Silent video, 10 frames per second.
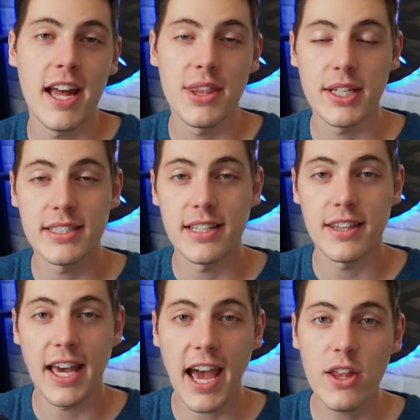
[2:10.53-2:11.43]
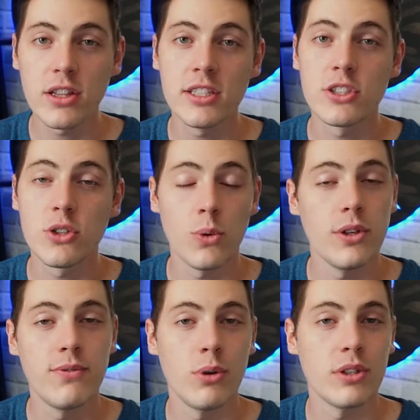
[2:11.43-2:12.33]
that the athlete solely
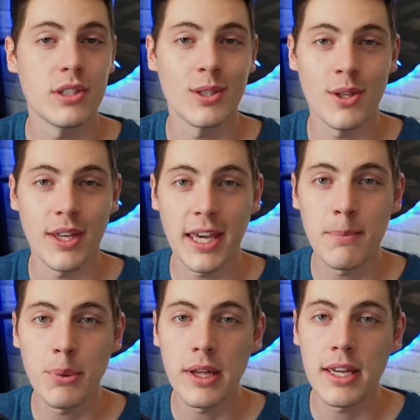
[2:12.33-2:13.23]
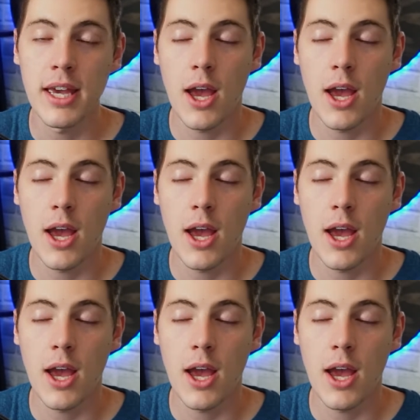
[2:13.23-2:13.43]
focuses on the gameplay,